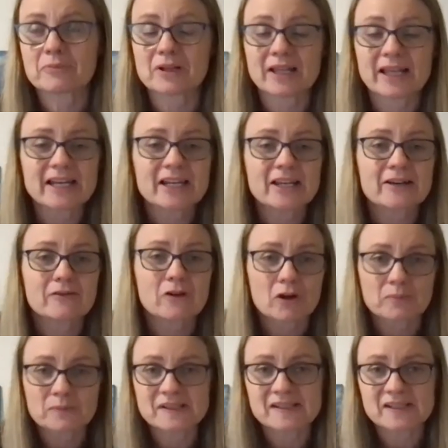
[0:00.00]
plenty of
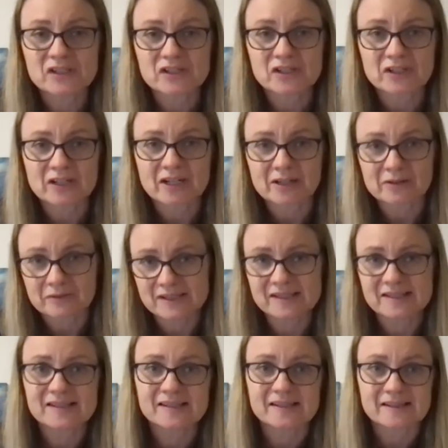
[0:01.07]
opposition and
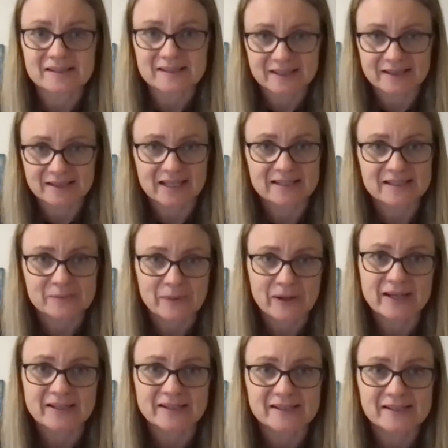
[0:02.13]
resistance in that
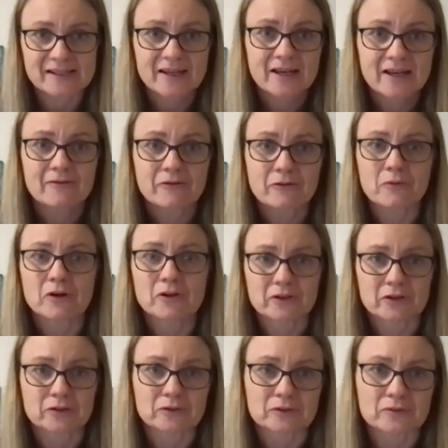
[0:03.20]
space for what
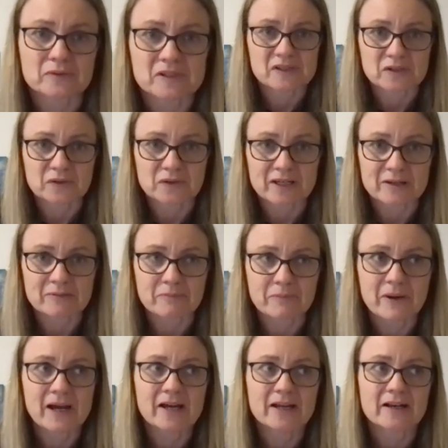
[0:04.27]
the Lord doing.
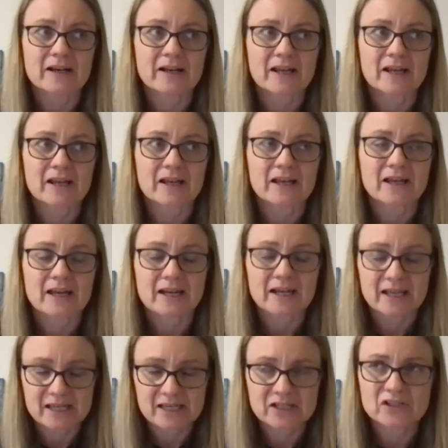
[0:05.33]
But at
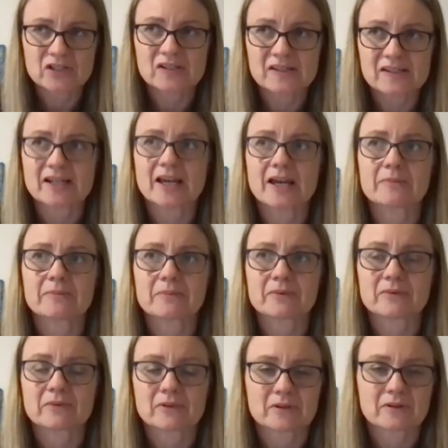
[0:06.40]
each step,
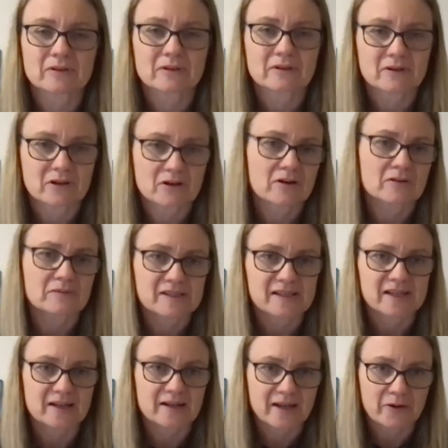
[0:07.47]
God was
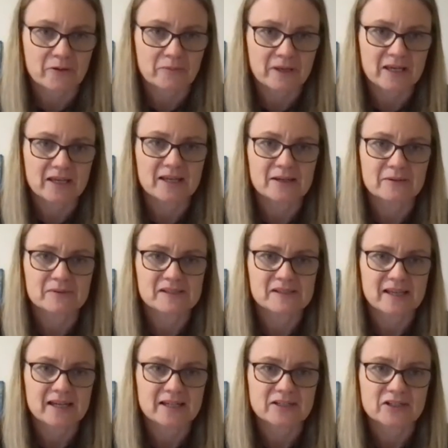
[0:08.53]
there to help me. He was
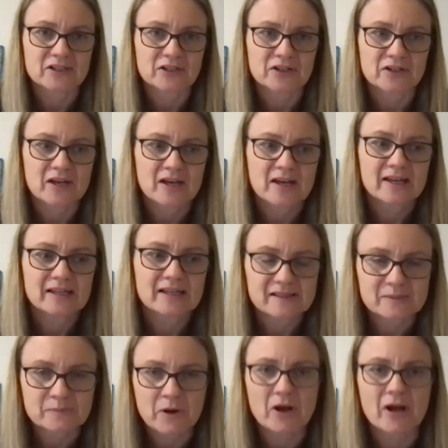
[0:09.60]
there to
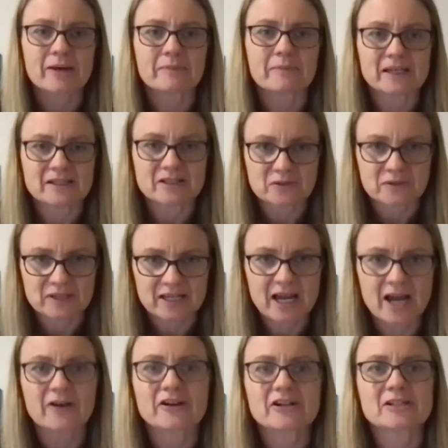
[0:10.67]
inspire me, to
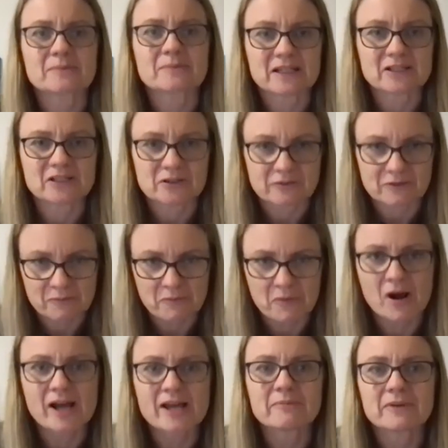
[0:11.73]
encourage me, to
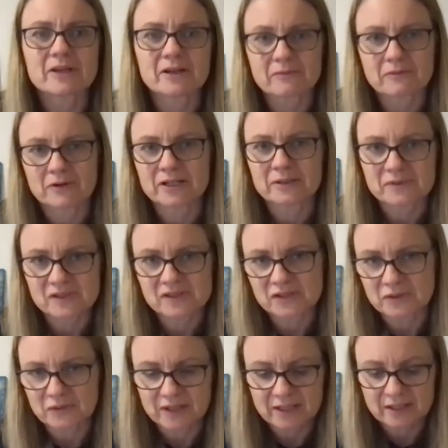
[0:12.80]
remind me of what he was
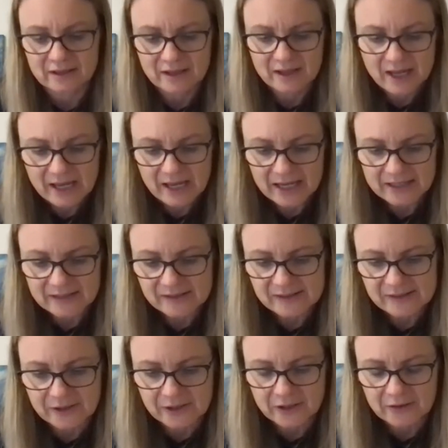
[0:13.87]
doing. And
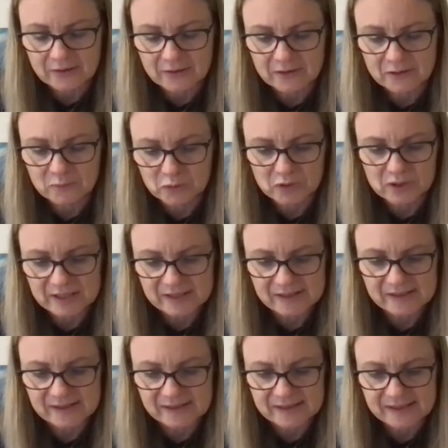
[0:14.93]
so the book
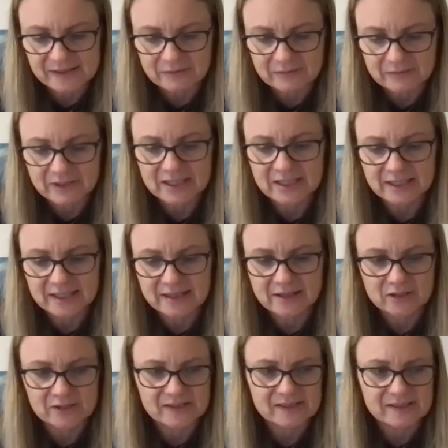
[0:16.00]
is really
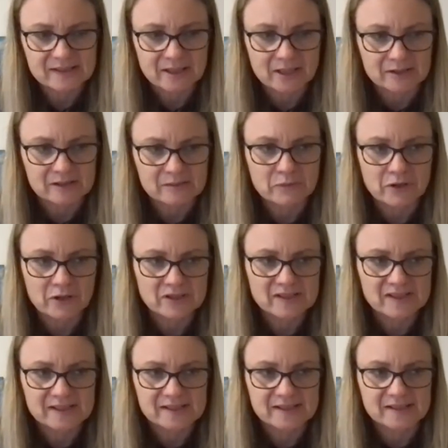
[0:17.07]
those
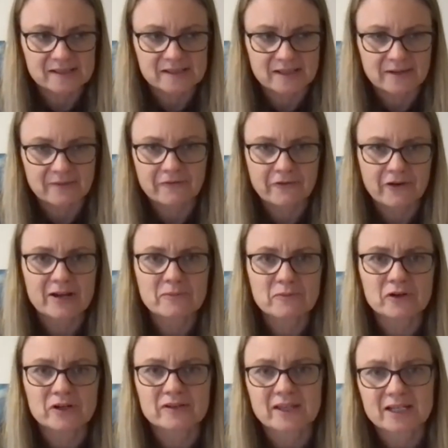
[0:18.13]
processes, that
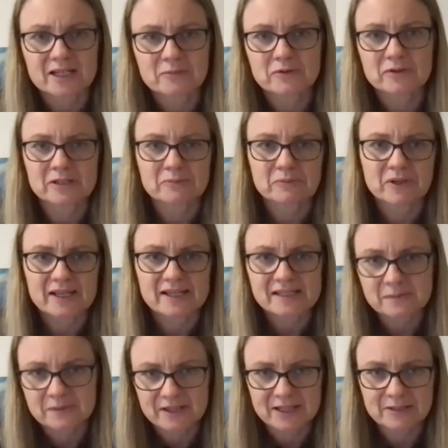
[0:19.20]
framework that he put in
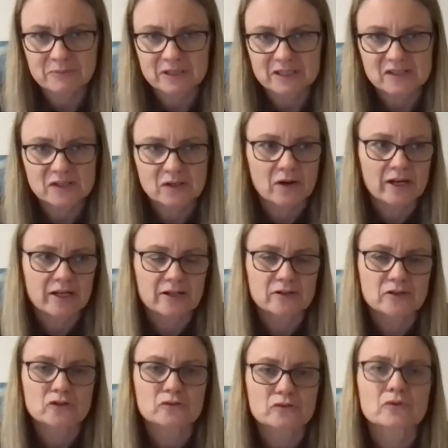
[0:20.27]
place within me so I
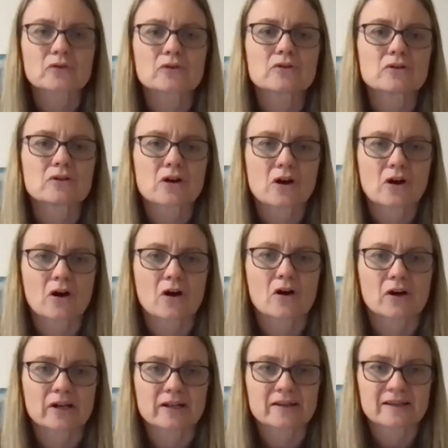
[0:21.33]
could draw
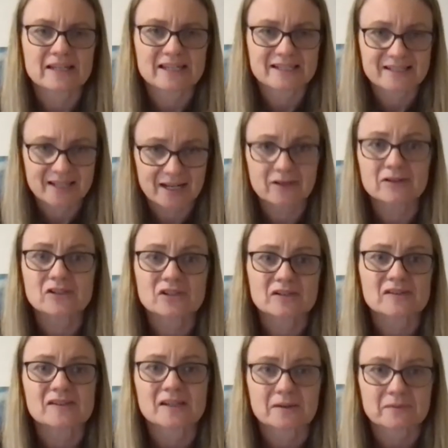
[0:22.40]
on the
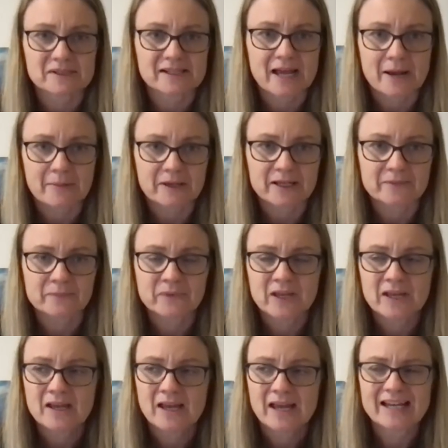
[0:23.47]
intelligence that was coming.
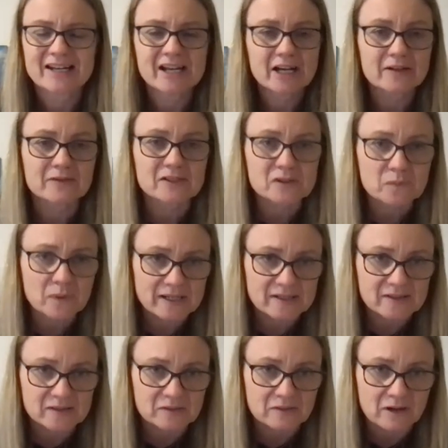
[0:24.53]
And none of it's
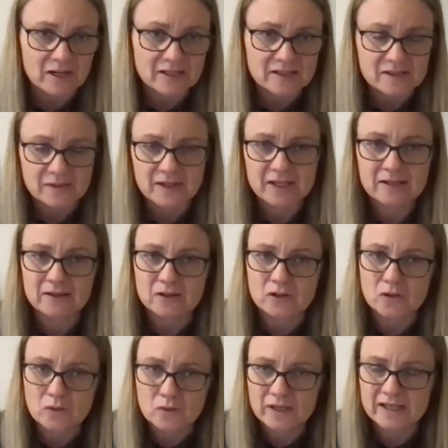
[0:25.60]
wasted, right? So any of the
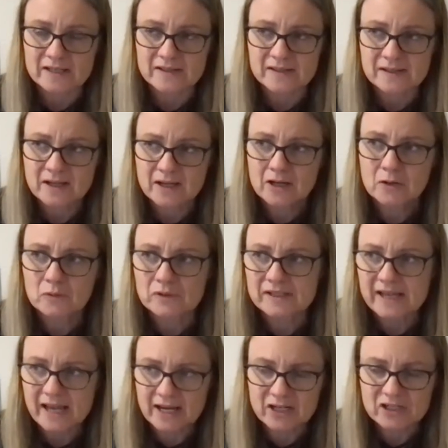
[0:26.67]
noise was
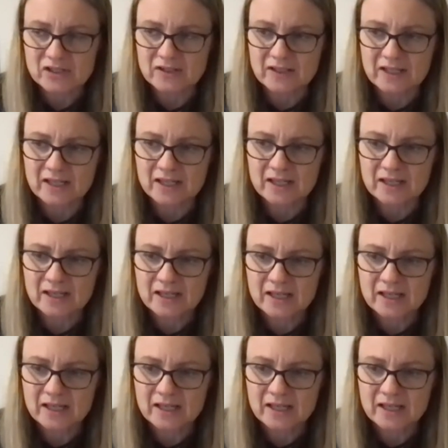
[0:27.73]
actually